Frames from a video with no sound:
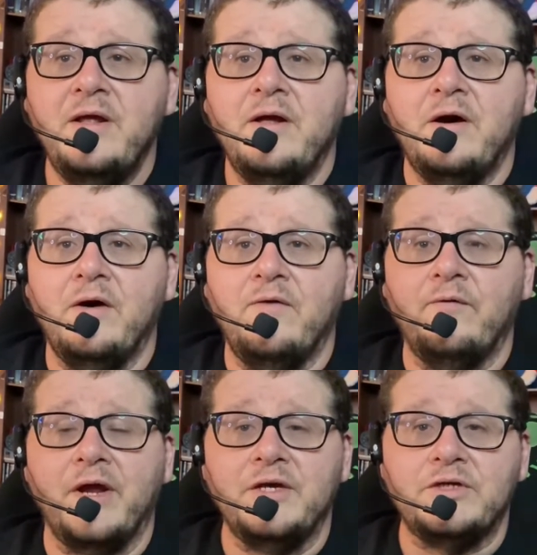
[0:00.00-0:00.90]

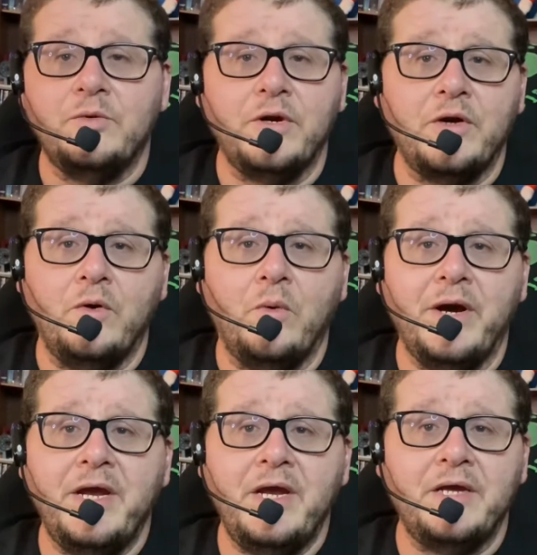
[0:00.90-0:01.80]
When I used to work in
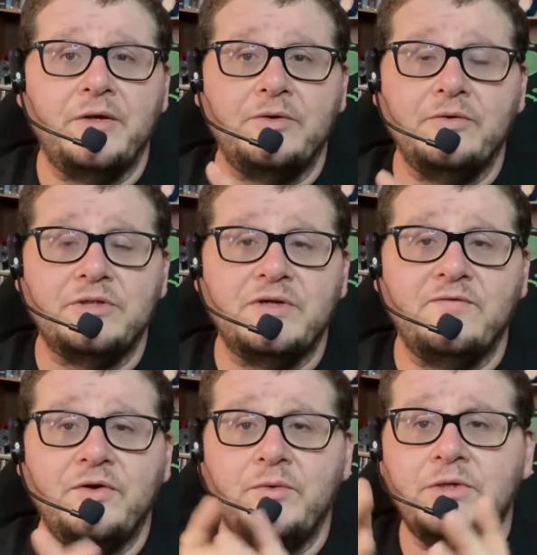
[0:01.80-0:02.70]
Hawaii on the cruise ship
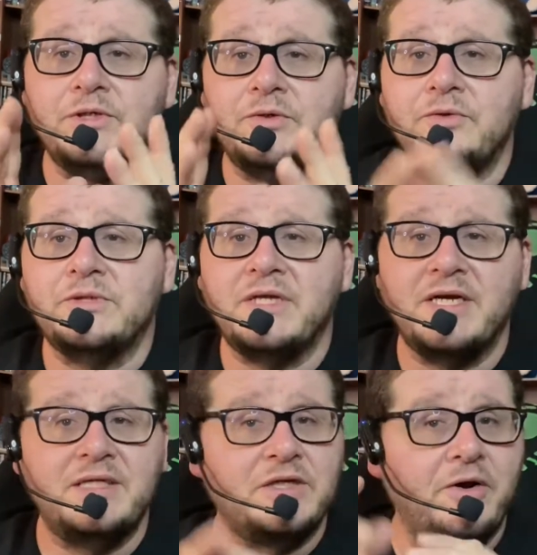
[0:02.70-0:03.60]
for Norwegian Cruise
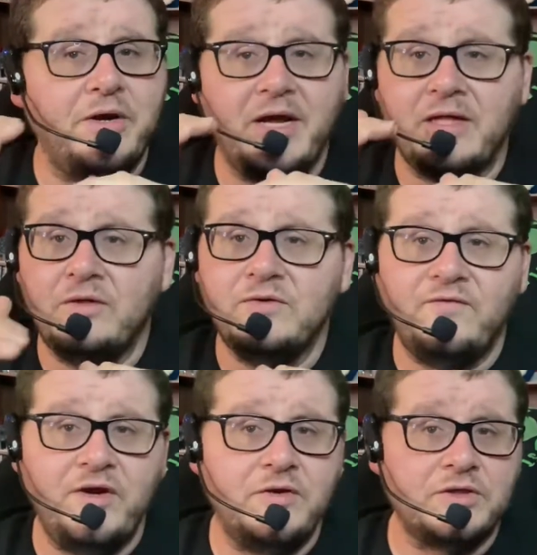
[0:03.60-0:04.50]
Lines, I already got those
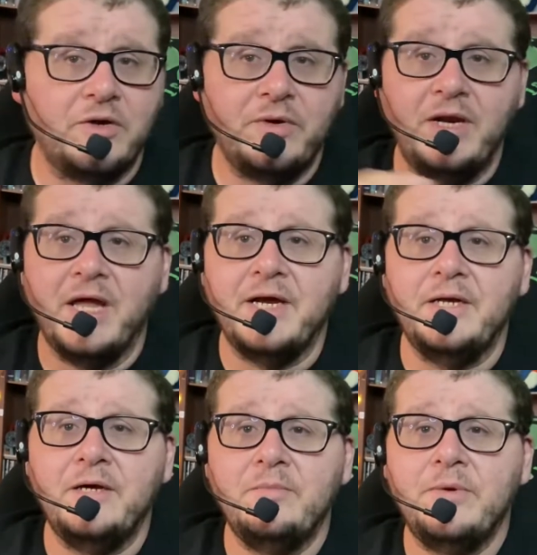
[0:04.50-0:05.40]
videos already
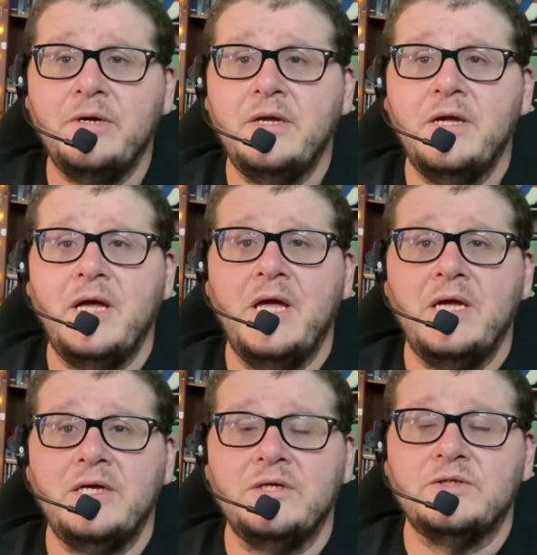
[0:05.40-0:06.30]
lined up.
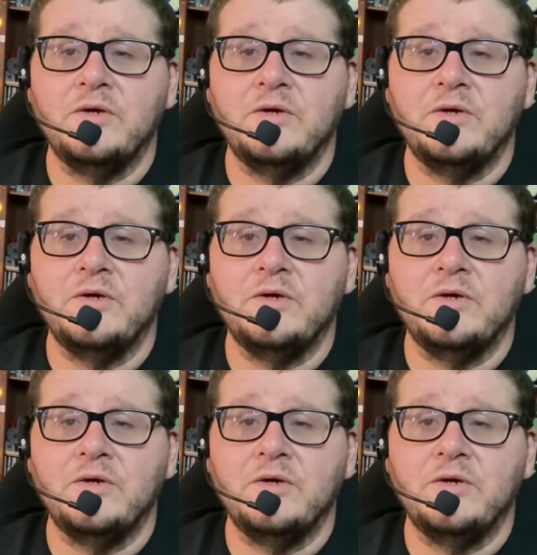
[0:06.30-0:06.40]
So